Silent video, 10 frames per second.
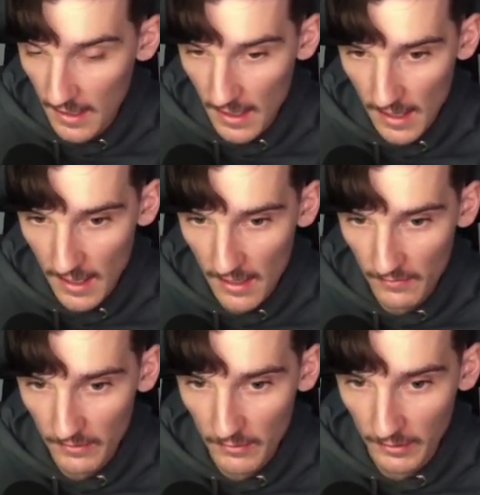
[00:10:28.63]
I
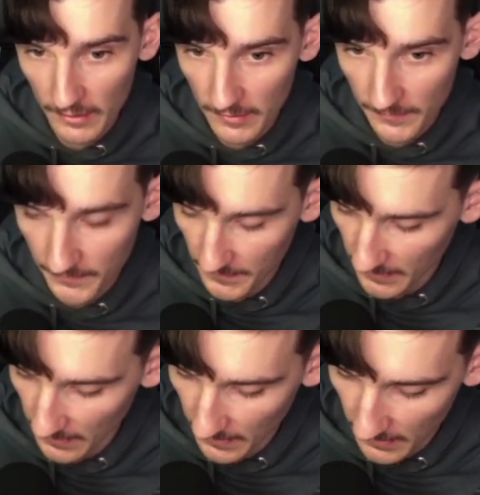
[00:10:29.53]
have Luke,
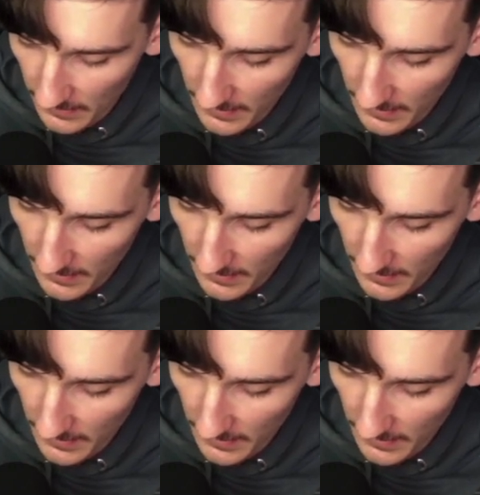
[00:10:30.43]
and